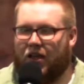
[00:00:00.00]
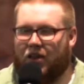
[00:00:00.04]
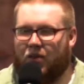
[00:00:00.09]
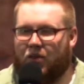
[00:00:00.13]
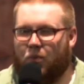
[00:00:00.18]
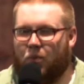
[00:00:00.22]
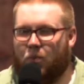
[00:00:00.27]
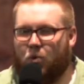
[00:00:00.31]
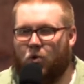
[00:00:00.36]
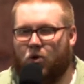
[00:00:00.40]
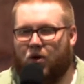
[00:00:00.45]
And
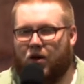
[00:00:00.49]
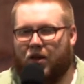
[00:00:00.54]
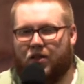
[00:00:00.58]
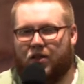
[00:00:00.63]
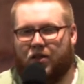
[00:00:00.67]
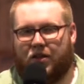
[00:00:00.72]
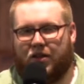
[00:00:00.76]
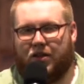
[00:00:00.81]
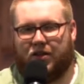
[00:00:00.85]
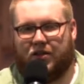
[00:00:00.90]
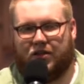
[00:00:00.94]
the more I
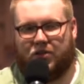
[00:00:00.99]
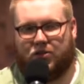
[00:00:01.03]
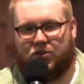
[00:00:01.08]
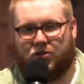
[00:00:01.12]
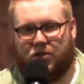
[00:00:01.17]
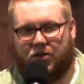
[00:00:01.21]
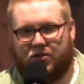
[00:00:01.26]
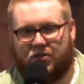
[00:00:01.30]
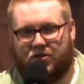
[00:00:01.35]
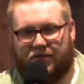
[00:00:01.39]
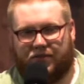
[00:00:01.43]
look at the
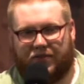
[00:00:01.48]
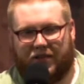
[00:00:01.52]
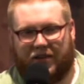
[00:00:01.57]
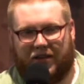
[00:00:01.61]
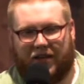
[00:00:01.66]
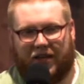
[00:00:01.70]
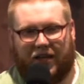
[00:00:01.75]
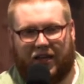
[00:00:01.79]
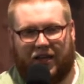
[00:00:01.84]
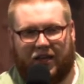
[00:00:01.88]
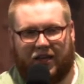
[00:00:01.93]
church of
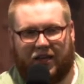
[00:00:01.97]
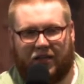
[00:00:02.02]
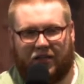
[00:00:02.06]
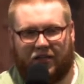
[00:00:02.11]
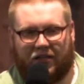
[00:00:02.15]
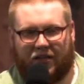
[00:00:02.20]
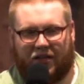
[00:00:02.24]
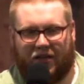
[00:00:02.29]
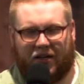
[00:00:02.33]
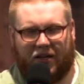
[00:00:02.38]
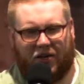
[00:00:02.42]
today,
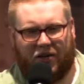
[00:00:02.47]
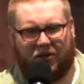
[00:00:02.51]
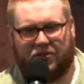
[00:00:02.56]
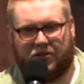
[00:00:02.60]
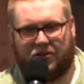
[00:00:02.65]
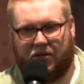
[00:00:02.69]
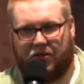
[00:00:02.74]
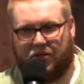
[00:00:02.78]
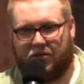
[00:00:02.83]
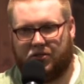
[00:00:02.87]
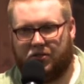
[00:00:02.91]
not our
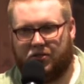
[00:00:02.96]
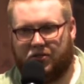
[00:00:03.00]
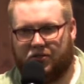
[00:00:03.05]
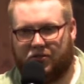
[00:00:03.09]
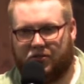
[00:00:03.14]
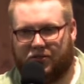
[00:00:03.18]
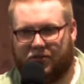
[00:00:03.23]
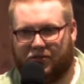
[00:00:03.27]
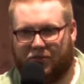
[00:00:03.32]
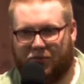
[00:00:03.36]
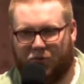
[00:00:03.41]
church,
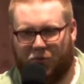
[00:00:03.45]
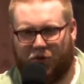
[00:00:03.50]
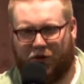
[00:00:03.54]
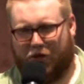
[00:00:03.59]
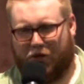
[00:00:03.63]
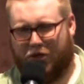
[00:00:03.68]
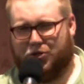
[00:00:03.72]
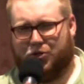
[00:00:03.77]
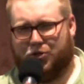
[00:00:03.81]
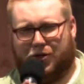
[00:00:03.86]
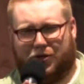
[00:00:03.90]
we're a
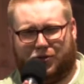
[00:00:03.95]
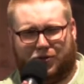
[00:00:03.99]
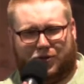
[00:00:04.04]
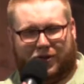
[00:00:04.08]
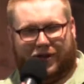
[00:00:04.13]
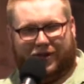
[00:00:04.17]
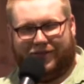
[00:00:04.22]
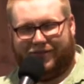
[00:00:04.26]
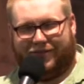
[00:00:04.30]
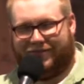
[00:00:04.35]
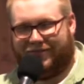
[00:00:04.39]
good church,
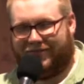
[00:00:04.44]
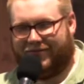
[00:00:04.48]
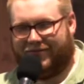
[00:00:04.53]
right?